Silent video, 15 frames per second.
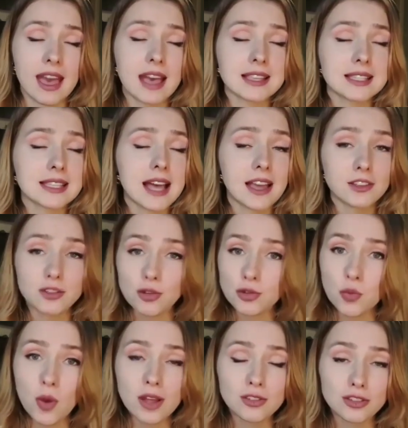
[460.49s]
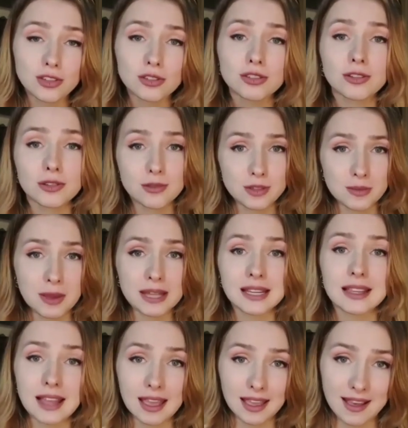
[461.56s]
as I don't want you to lose
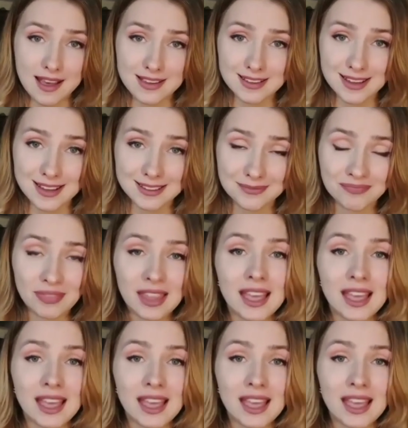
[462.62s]
money like I did.